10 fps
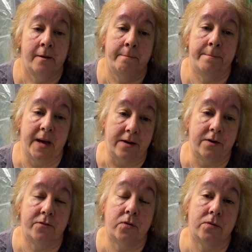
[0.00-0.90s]
But
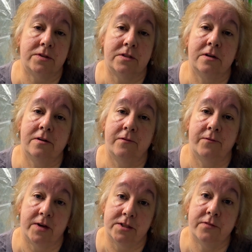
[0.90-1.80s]
of course,
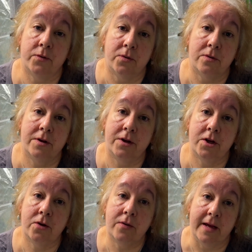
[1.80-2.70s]
first of all,
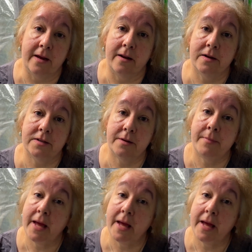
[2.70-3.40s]
you need some